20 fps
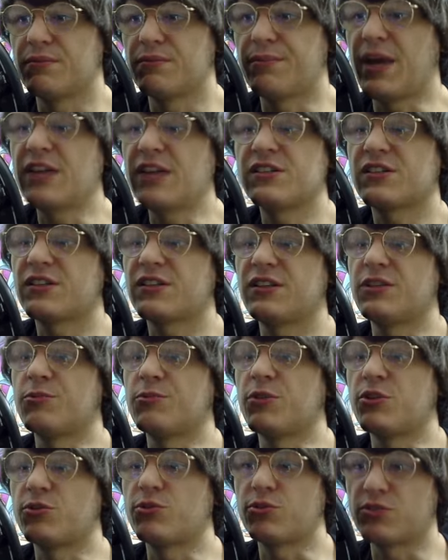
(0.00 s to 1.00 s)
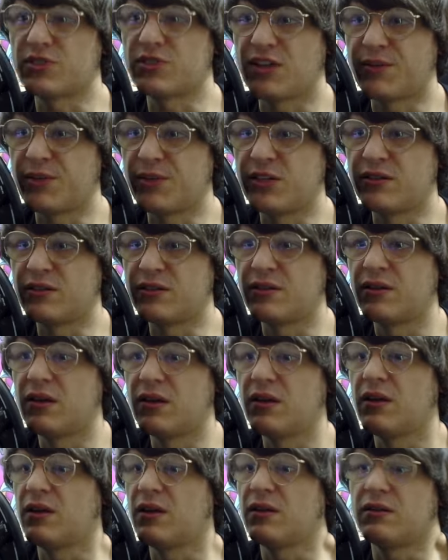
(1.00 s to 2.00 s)
basically ritual summon,
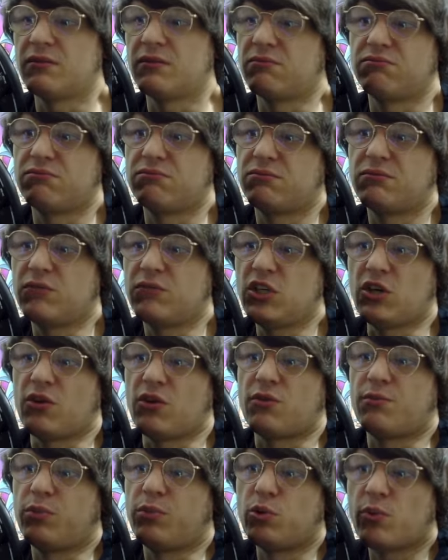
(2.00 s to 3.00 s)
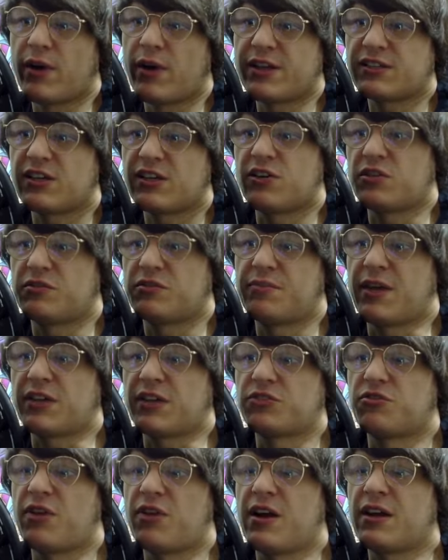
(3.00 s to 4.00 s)
you know, Blue Eyes Chaos
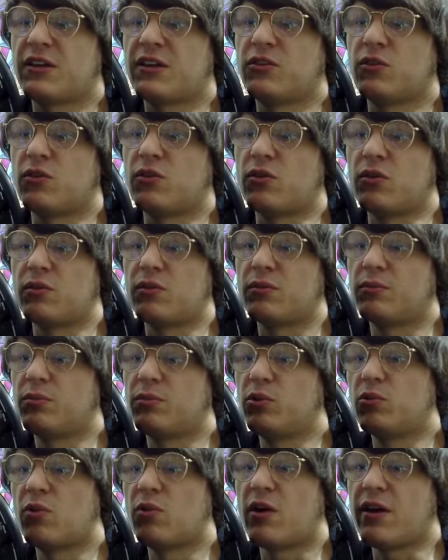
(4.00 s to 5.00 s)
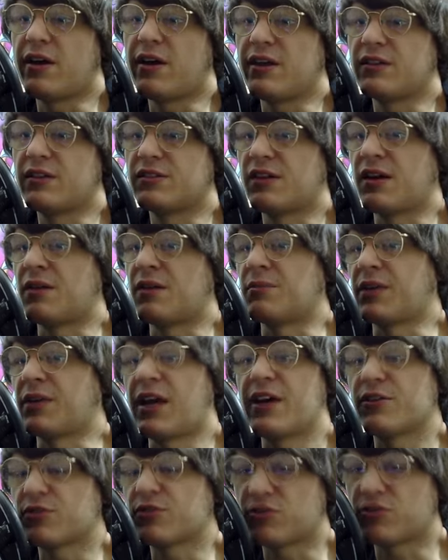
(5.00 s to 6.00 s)
Max Dragon or Blue Eyes
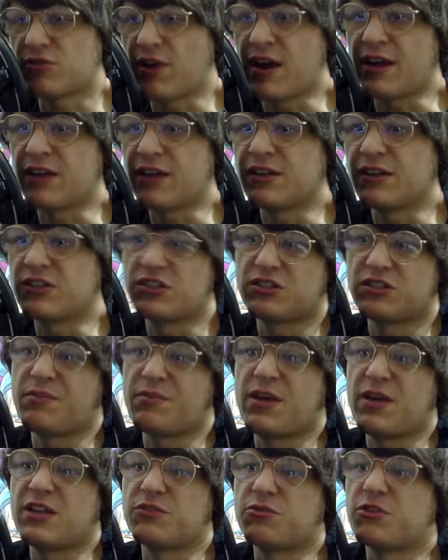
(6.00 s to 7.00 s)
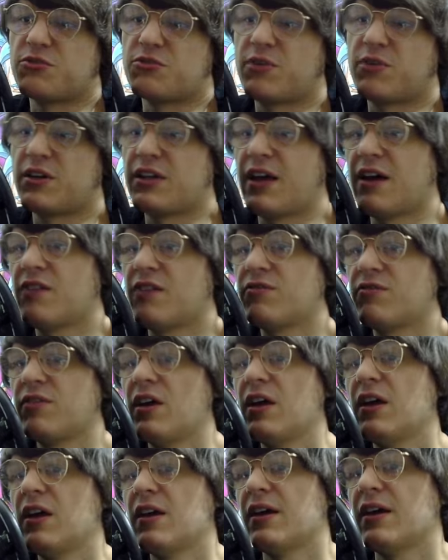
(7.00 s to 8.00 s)
Chaos Dragon, just depends which one you have,
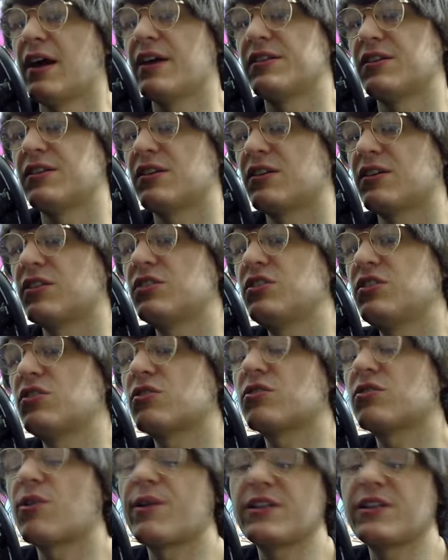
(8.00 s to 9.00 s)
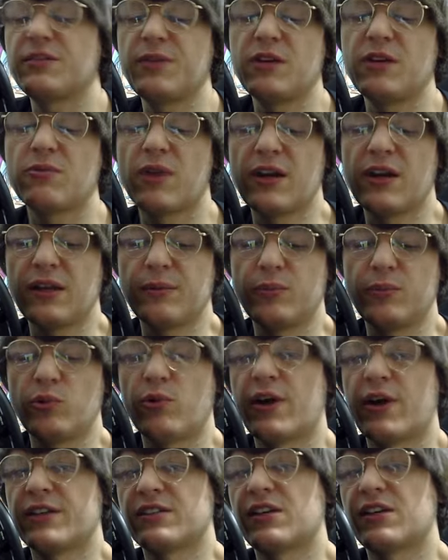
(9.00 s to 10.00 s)
as a, because you're going to be running
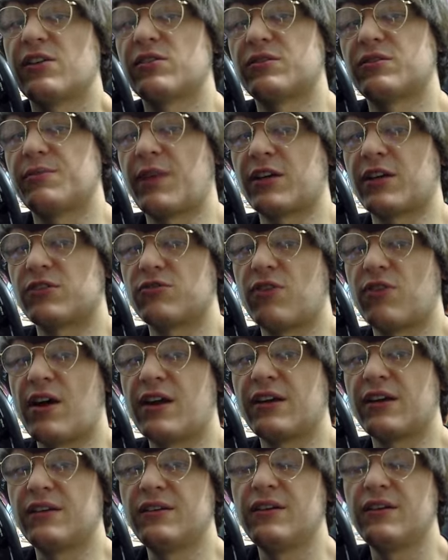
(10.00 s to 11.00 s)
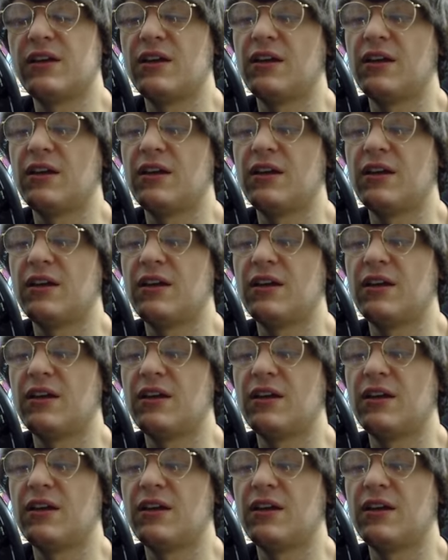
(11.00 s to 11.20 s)
Blue Eyes Chaos Max Dragon,